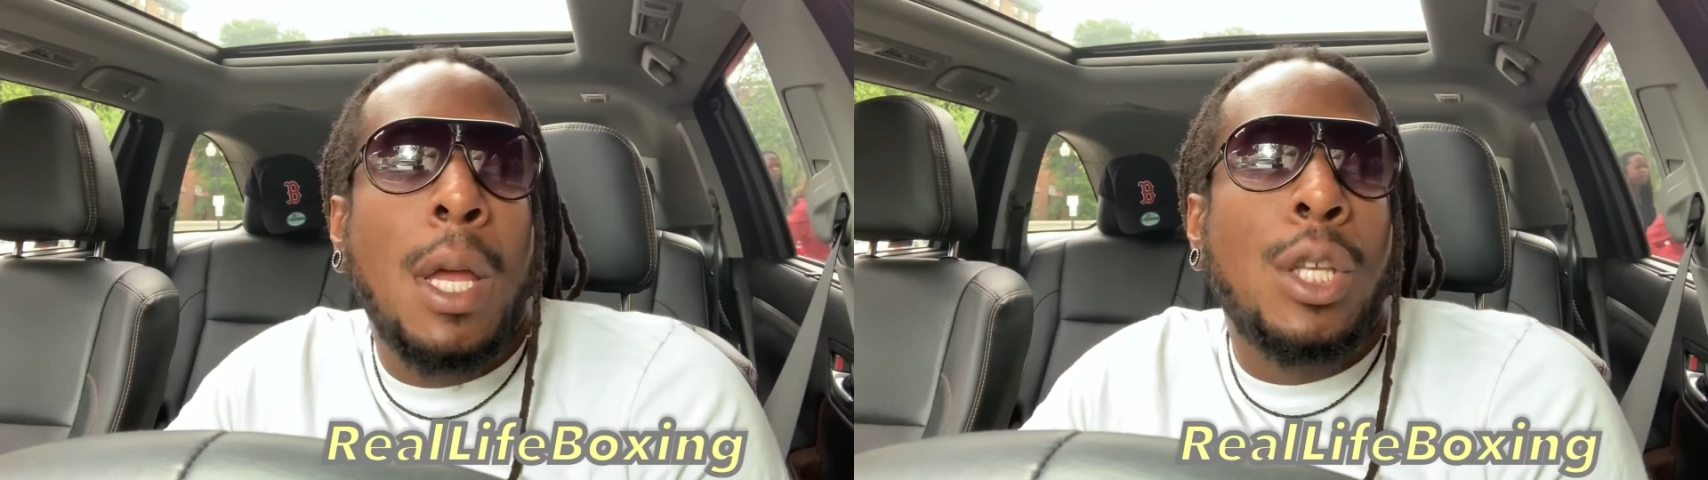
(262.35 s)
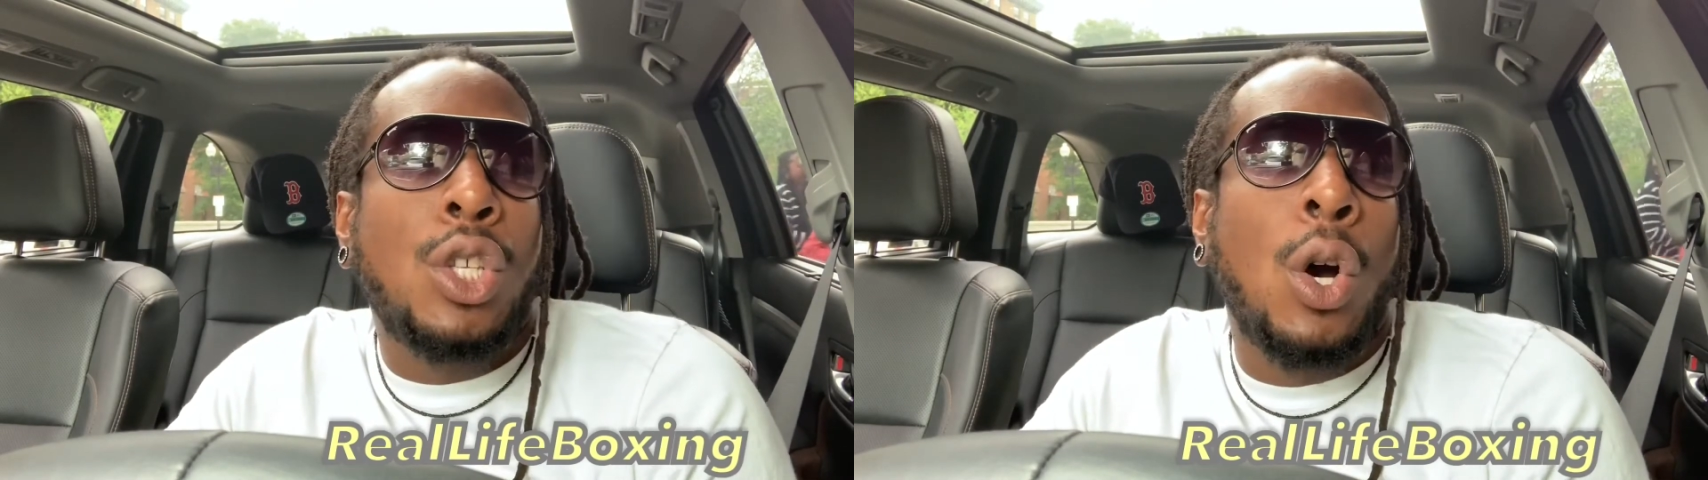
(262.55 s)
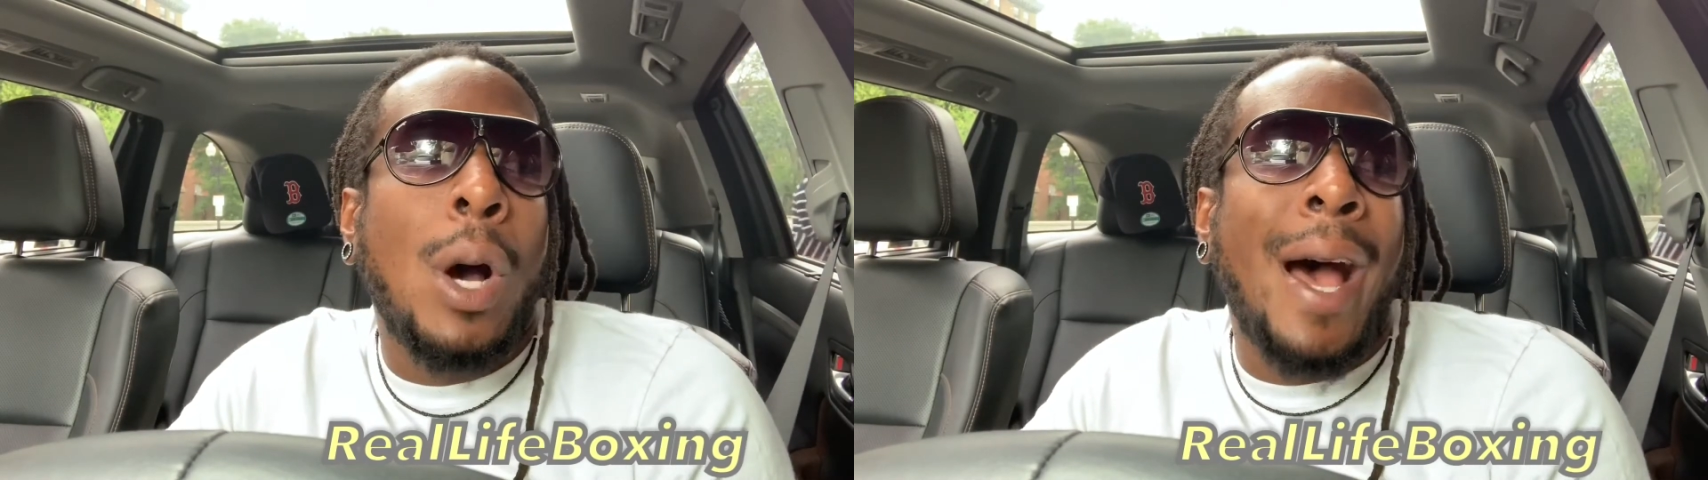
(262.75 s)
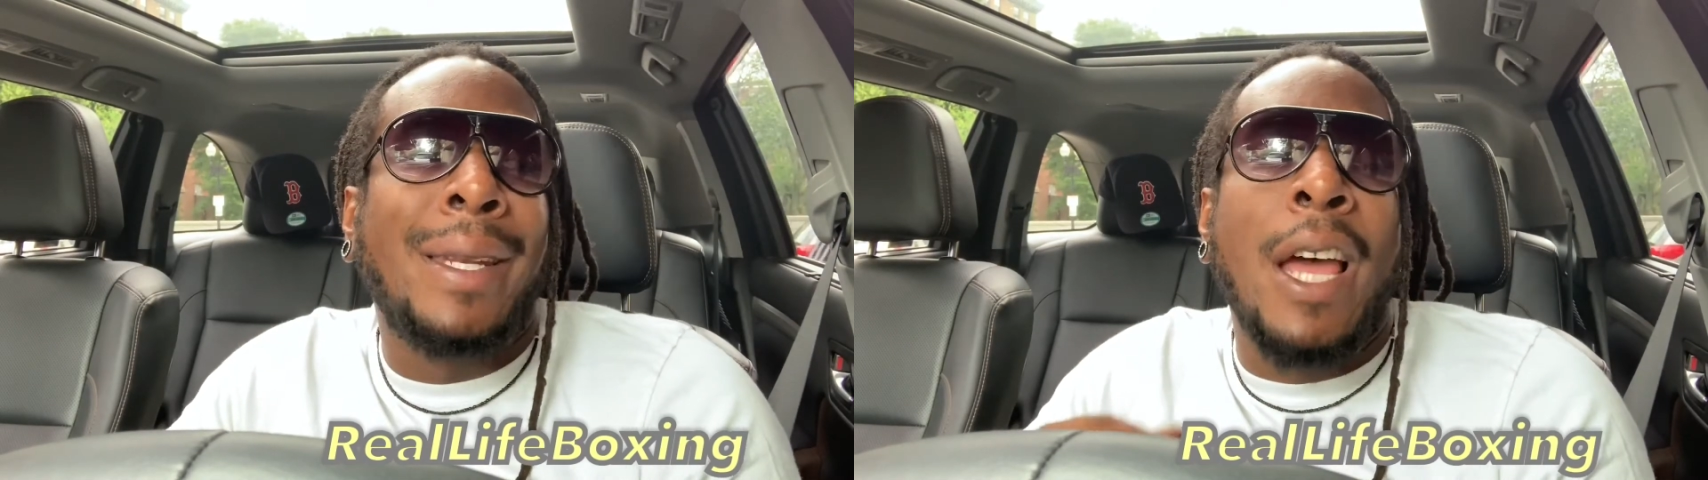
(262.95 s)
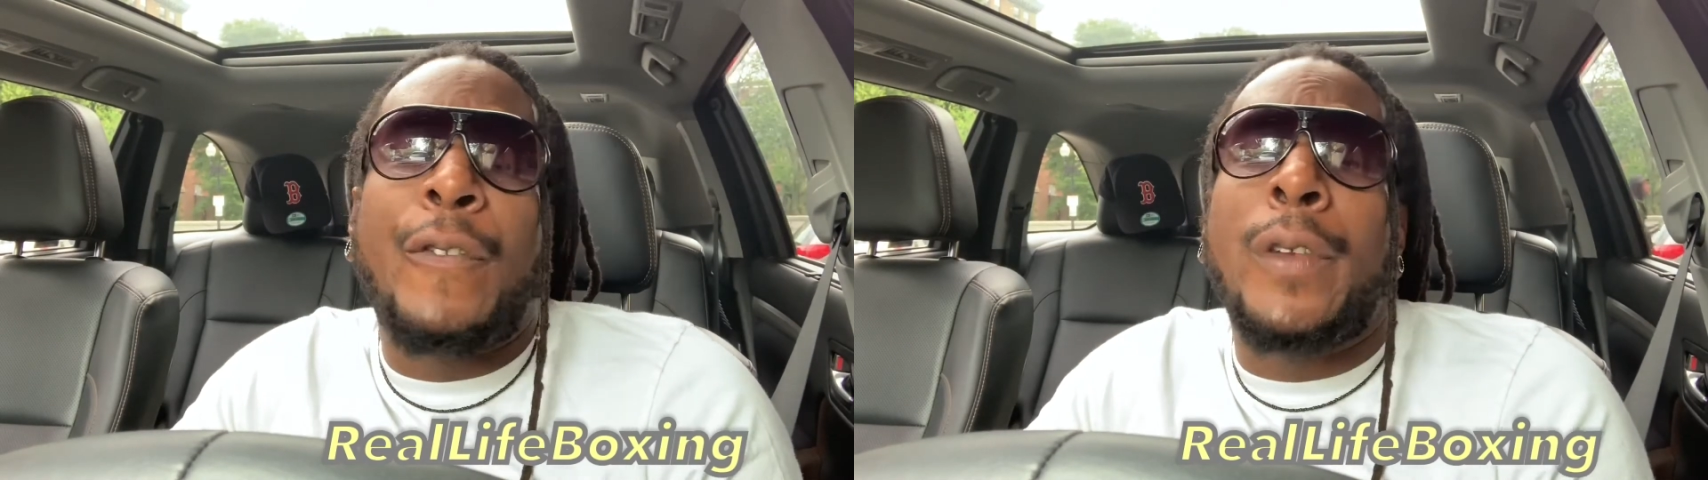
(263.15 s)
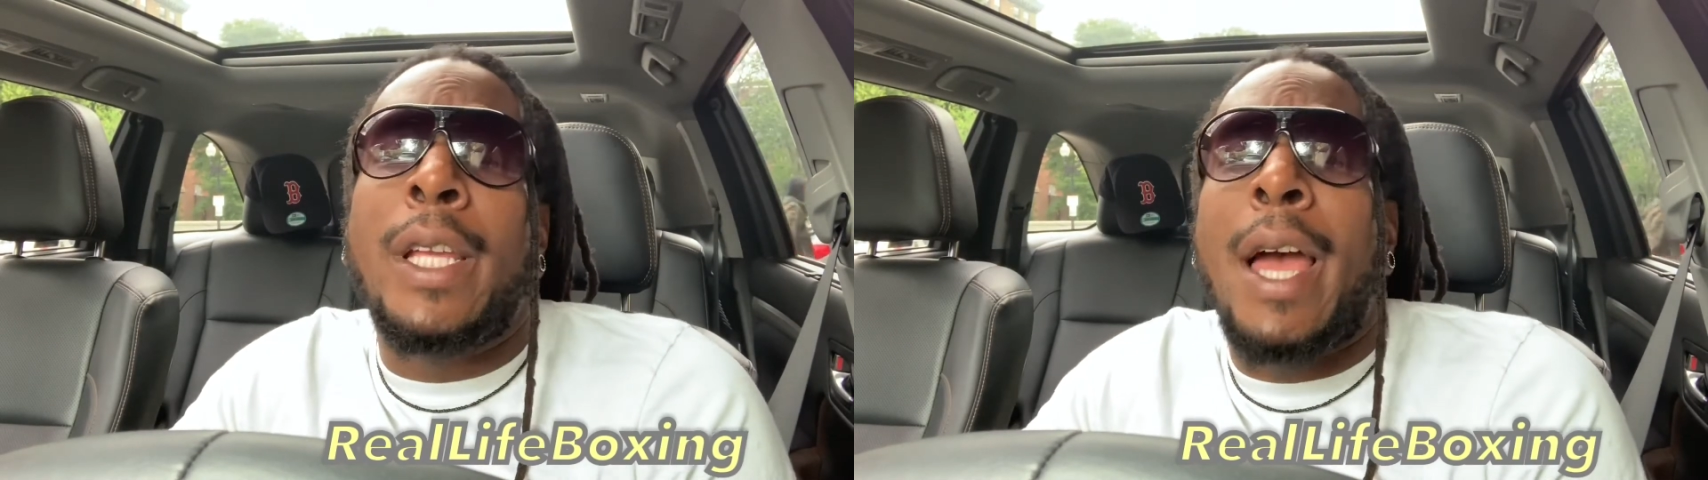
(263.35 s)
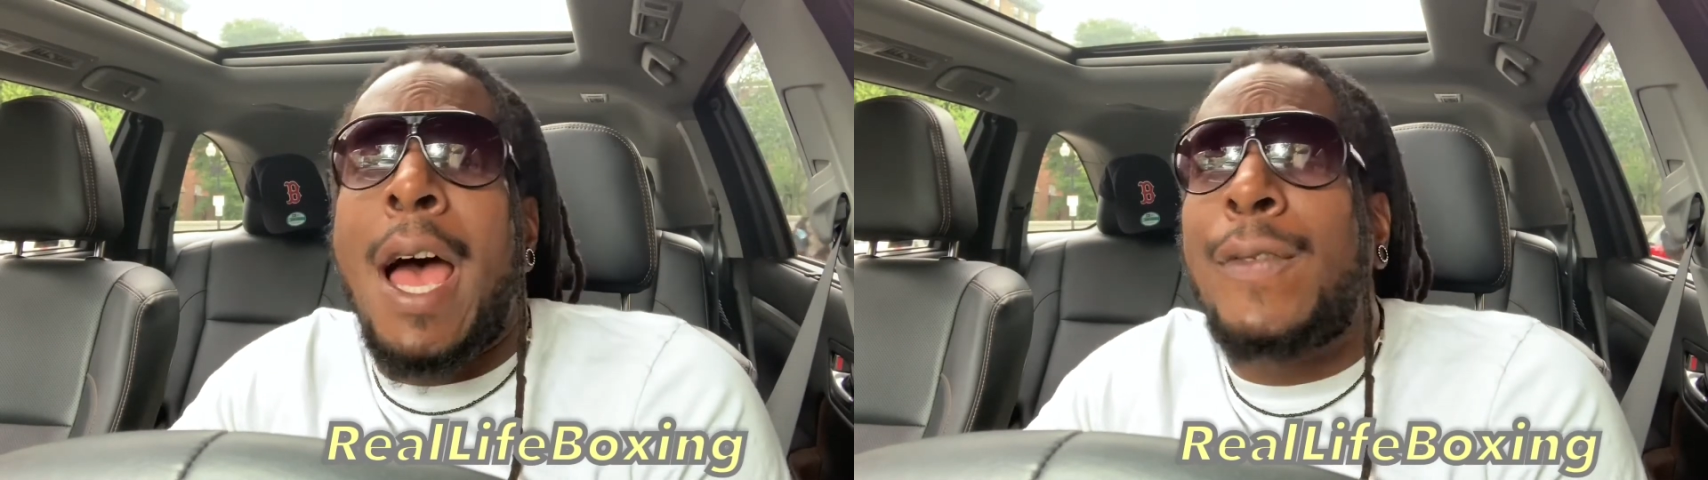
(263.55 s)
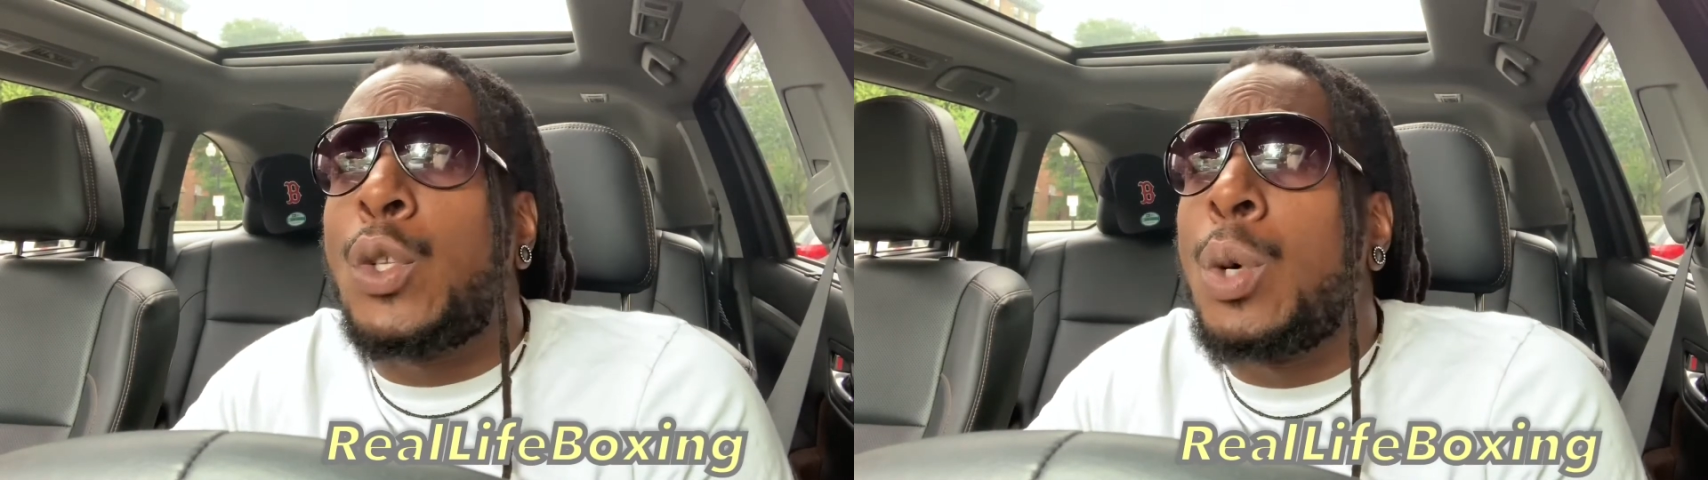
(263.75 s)
So I definitely
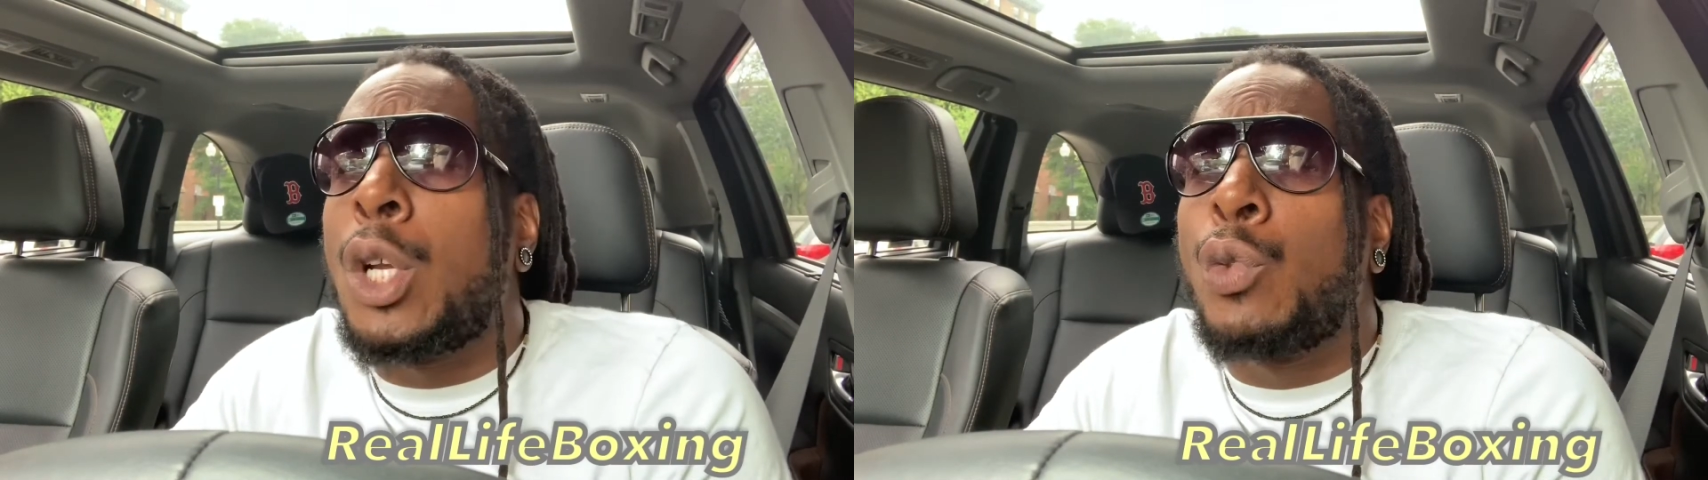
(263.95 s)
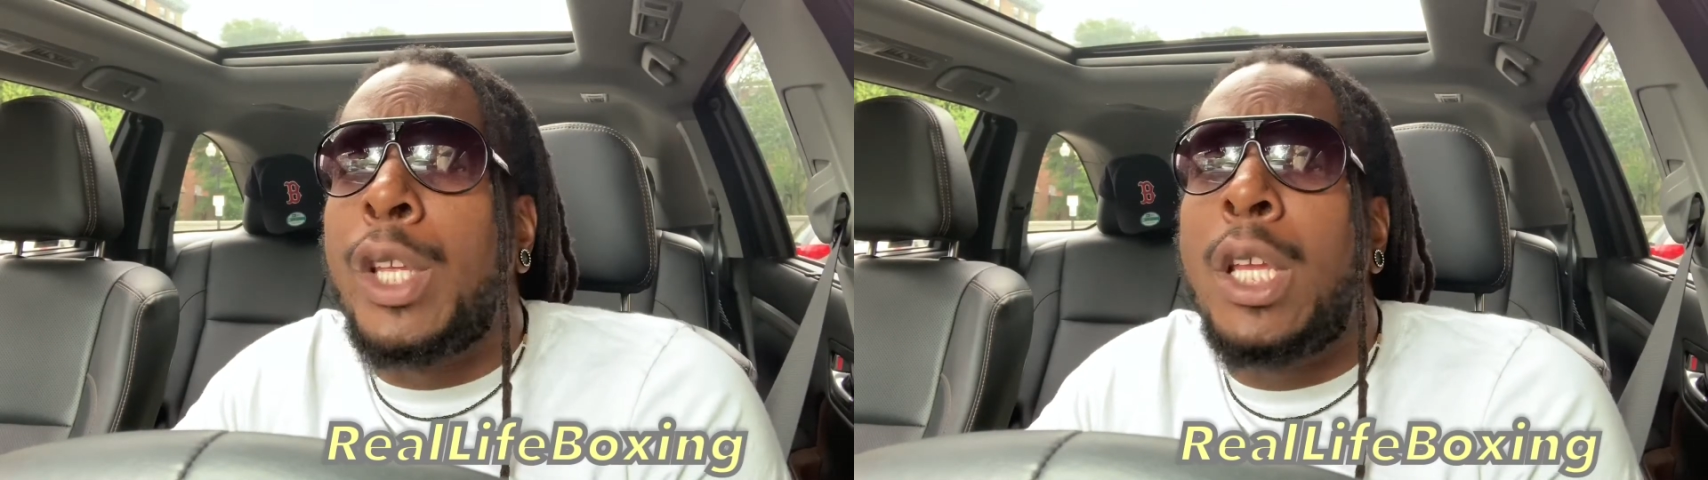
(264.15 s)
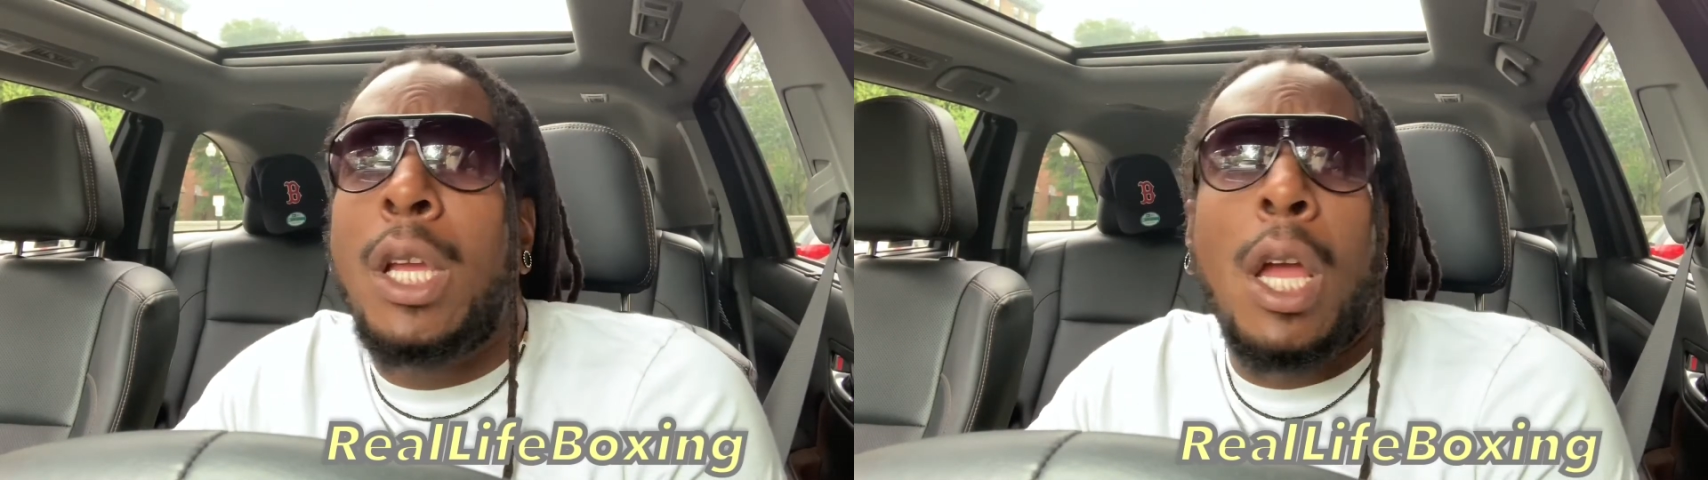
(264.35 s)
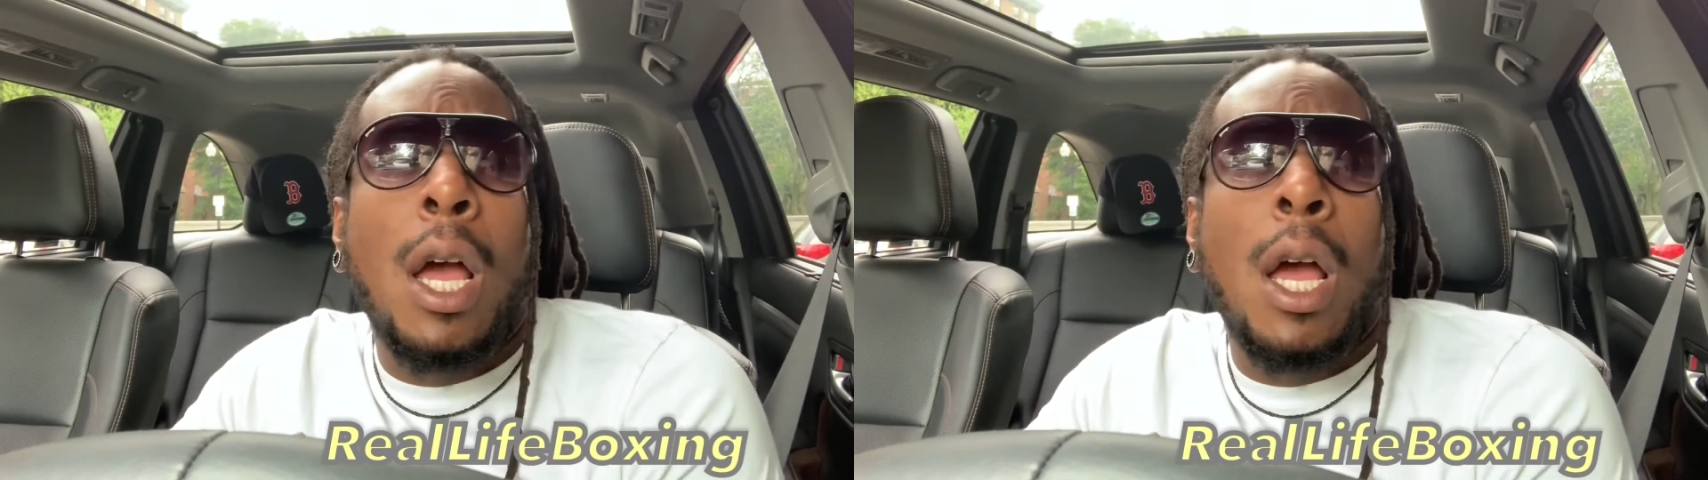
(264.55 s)
have to agree